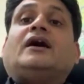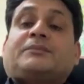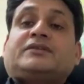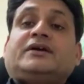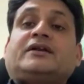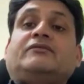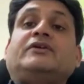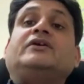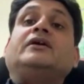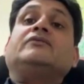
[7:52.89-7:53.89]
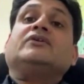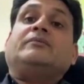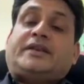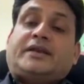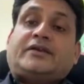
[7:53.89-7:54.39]
After that, we give
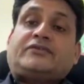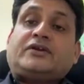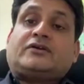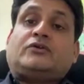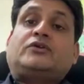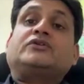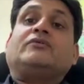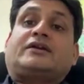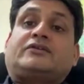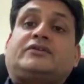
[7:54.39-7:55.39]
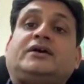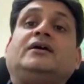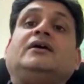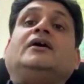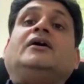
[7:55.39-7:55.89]
some medication according to what is
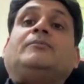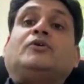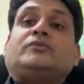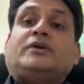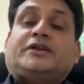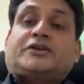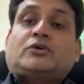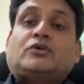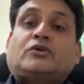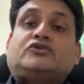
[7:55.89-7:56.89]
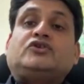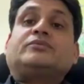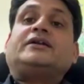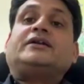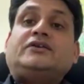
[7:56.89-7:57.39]
the possible etiology
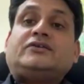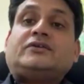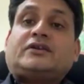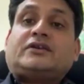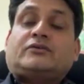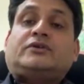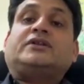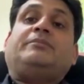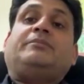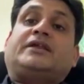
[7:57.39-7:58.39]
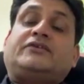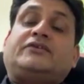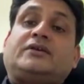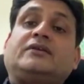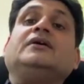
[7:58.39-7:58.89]
of that disease, including the
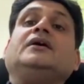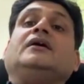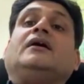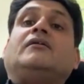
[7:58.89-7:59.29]
hypertension,